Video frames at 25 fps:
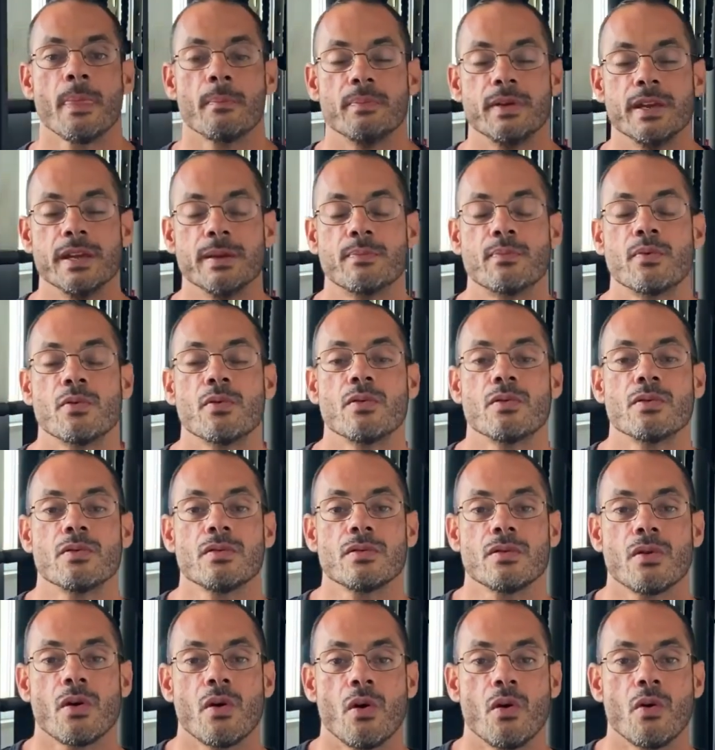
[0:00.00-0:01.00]

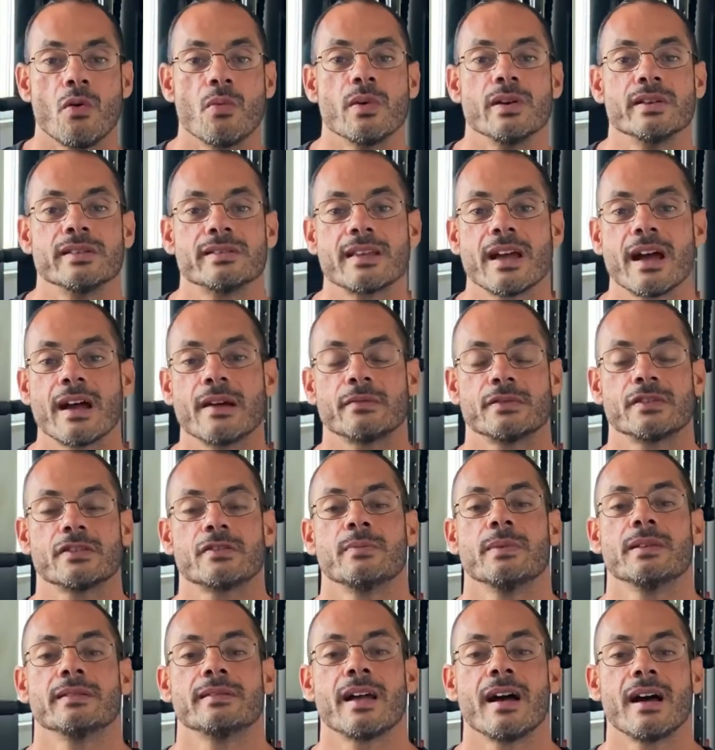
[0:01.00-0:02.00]
People always have
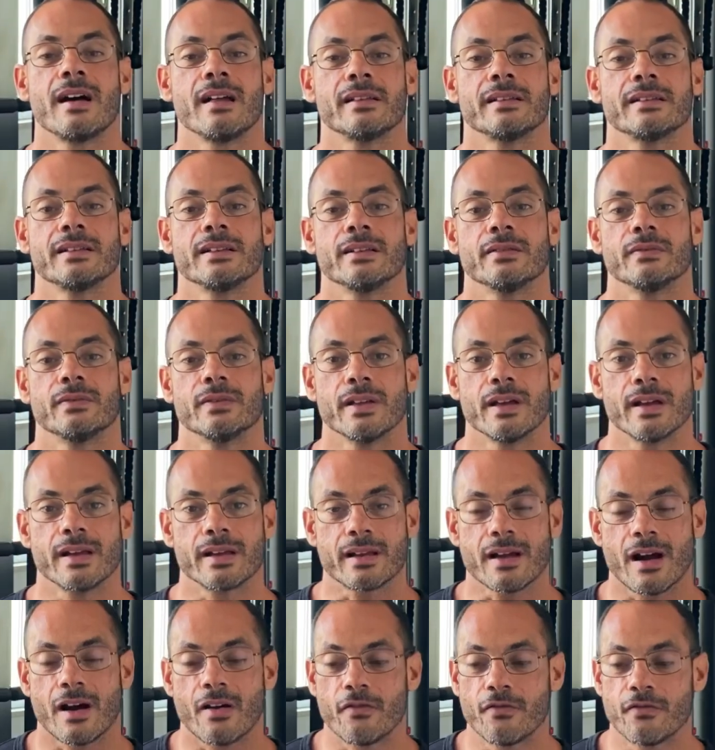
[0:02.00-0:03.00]
this mentality of
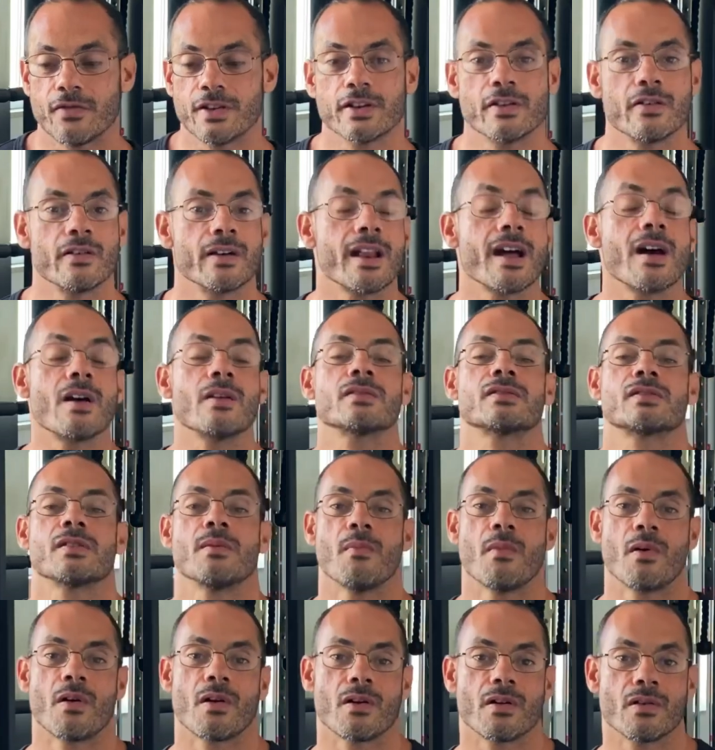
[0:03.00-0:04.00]
like, I'll figure it out
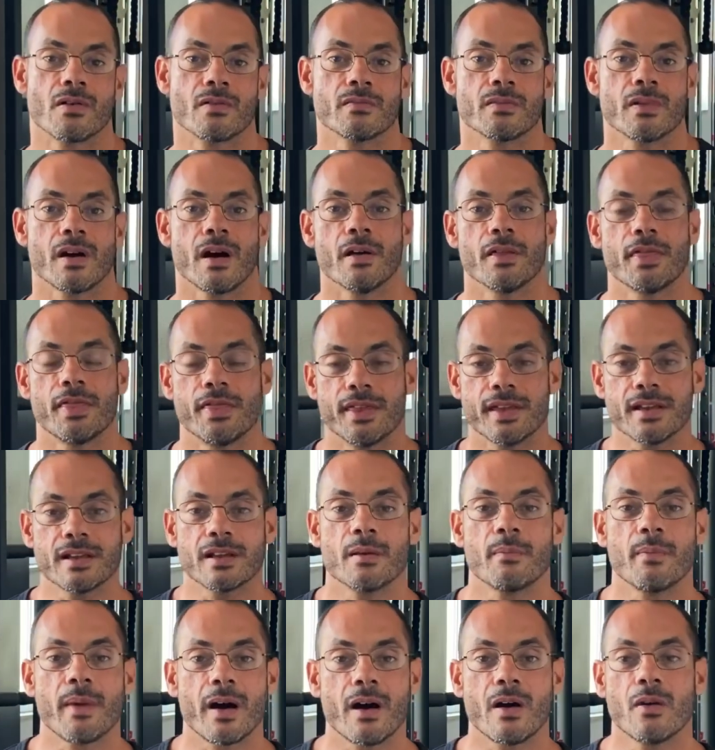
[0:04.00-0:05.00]
tomorrow. I'll think
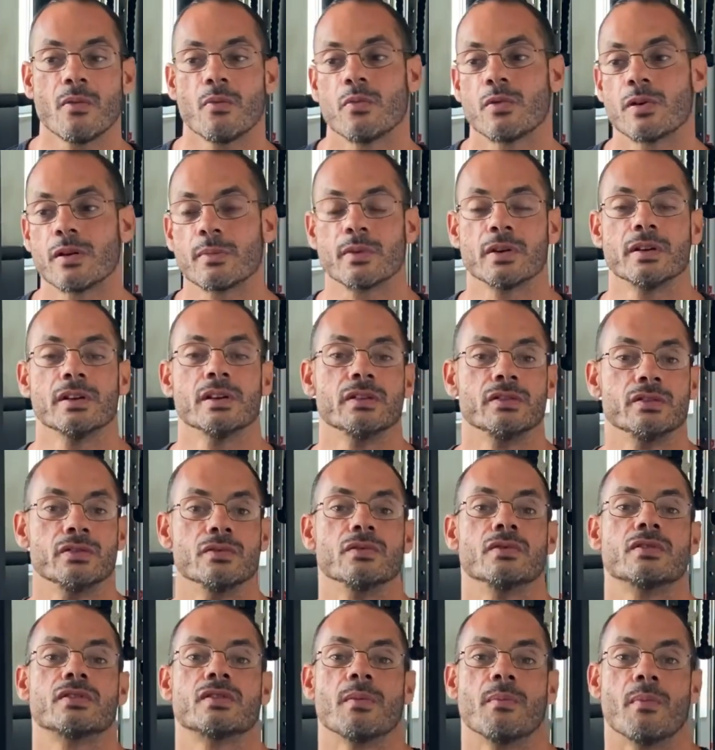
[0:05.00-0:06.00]
about what I'm going to
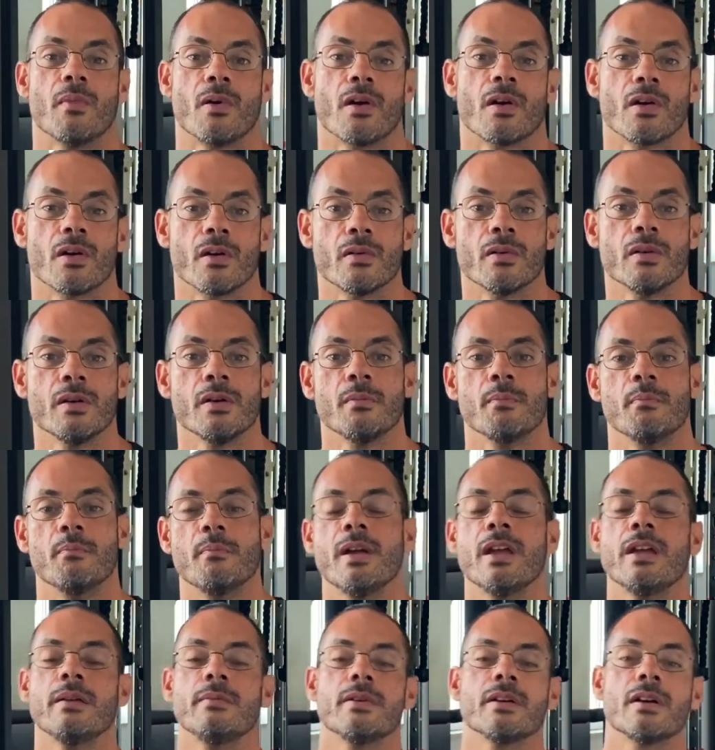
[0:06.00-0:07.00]
do tomorrow.
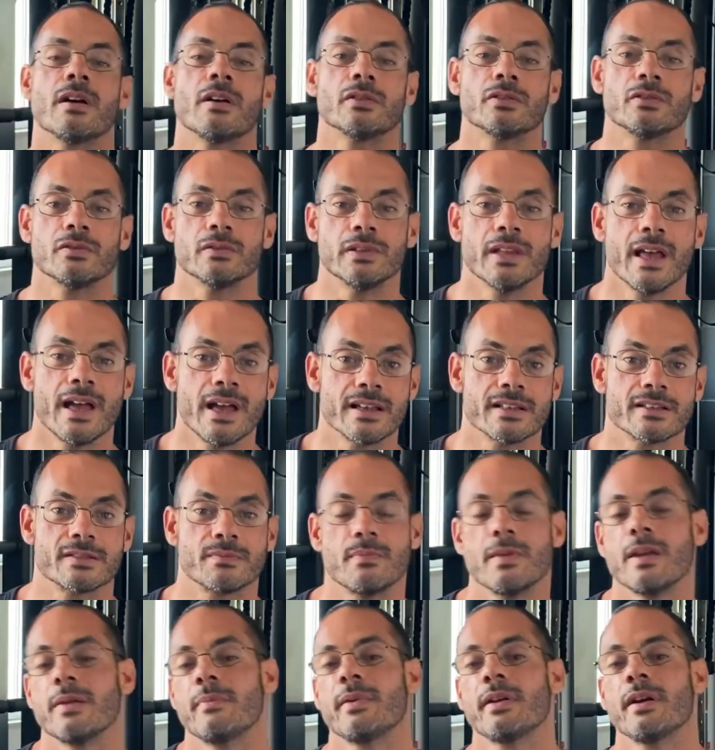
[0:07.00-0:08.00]
Maybe I'll do legs,
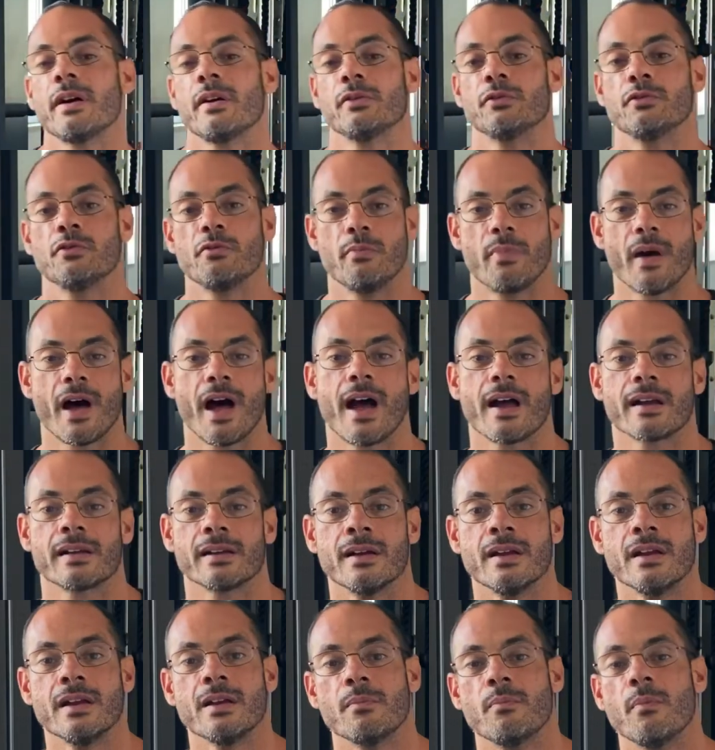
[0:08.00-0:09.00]
maybe I'll do back.
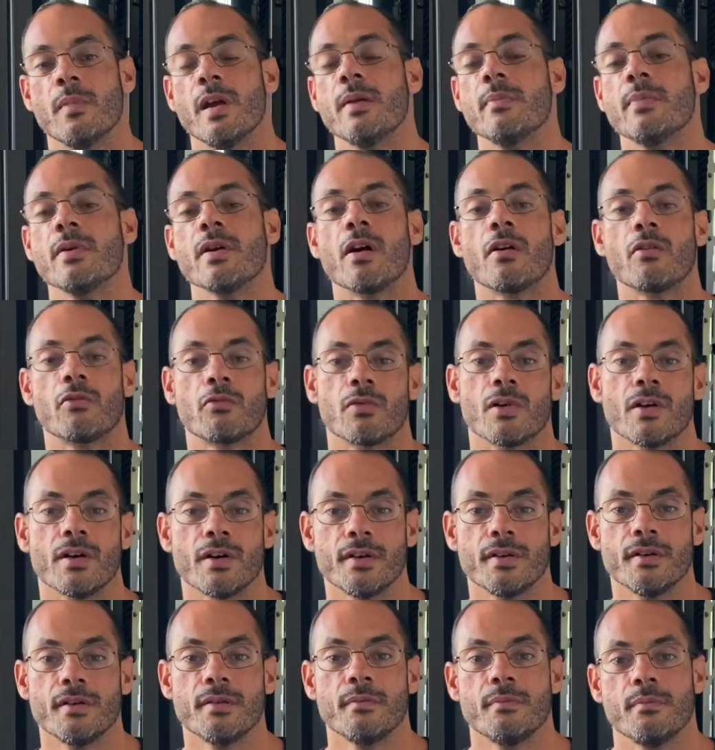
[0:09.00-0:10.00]
Maybe I'll
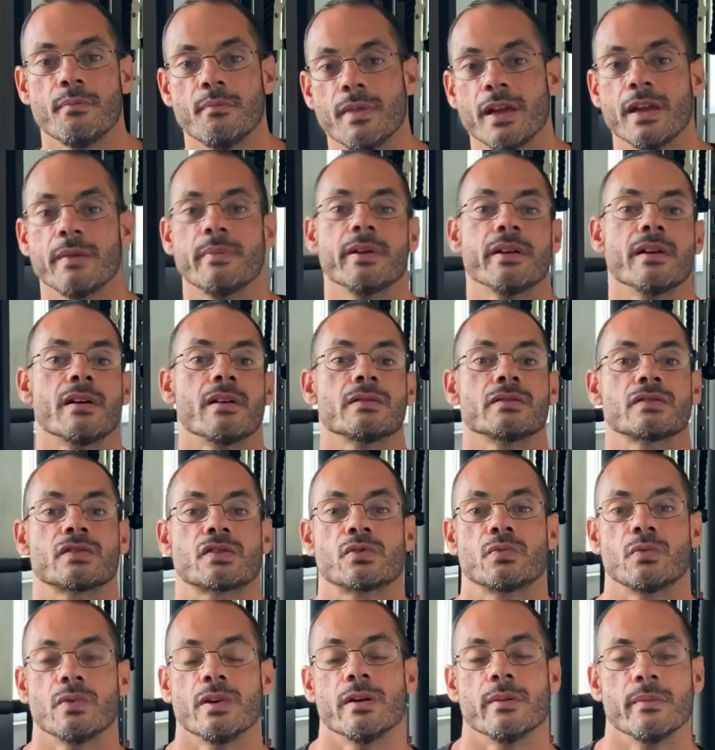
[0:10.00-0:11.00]
run, maybe I'll
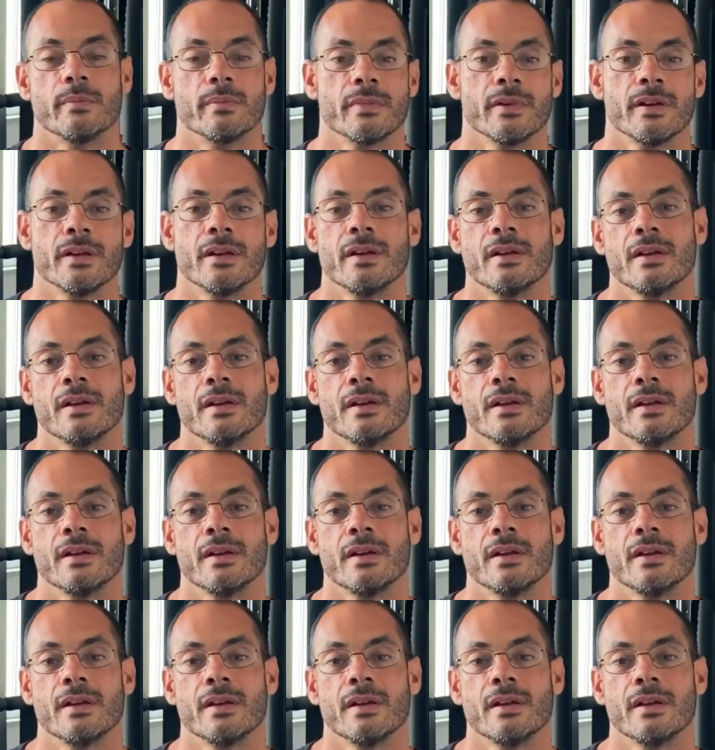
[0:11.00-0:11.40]
swim.